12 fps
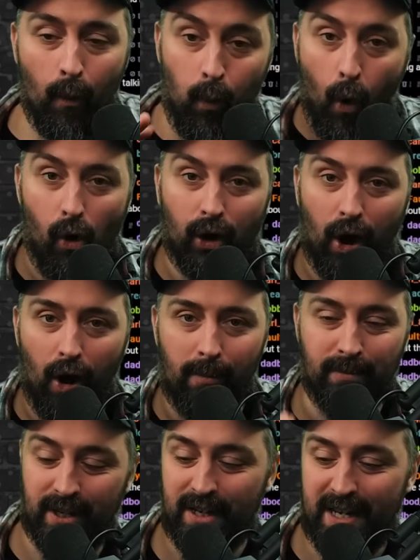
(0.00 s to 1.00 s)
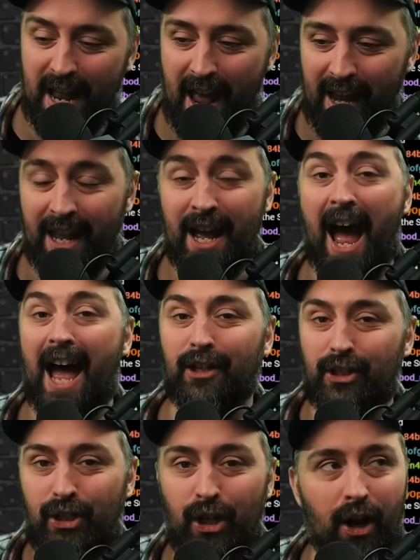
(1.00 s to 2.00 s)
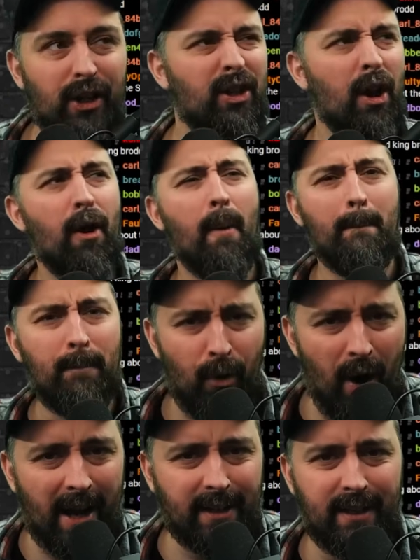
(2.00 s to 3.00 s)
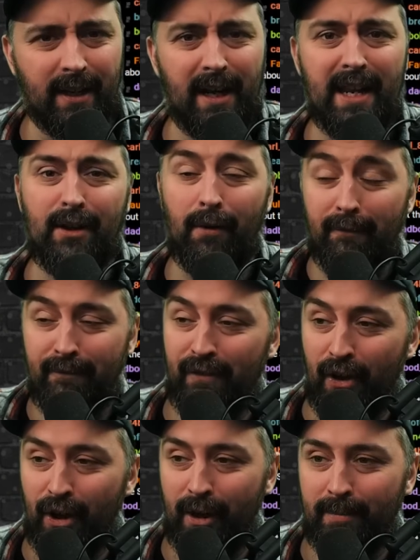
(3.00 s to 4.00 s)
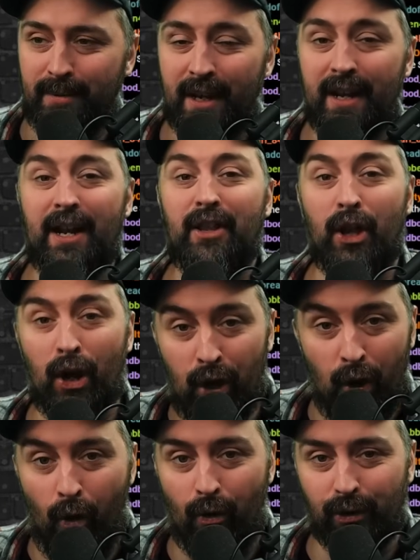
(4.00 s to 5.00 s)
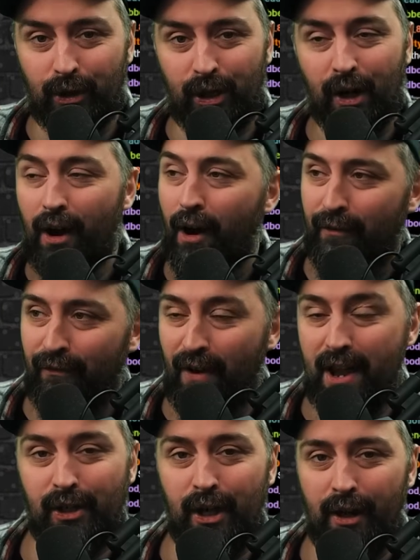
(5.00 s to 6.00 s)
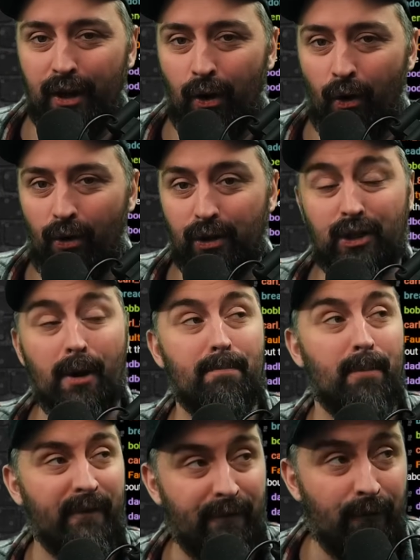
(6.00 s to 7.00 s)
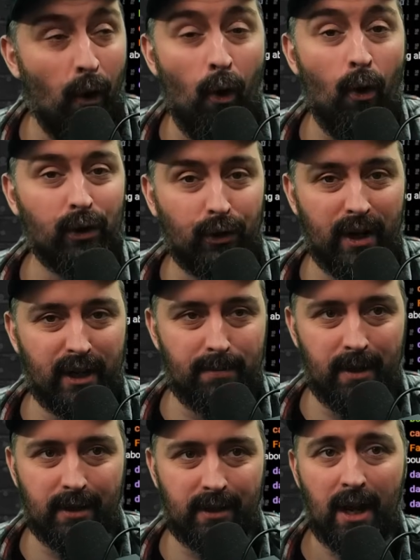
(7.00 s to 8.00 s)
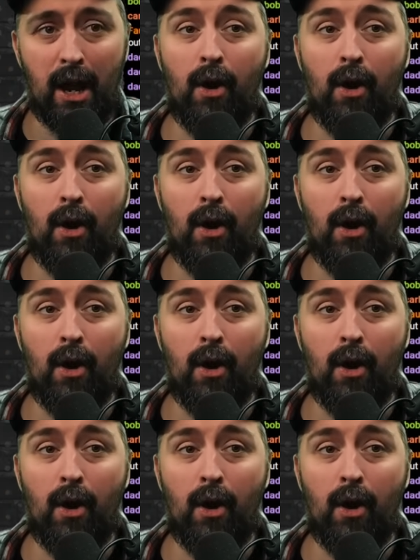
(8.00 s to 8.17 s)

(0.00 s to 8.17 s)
Warcom today has just practically confirmed the launch of Flesh Eater Courts before Christmas.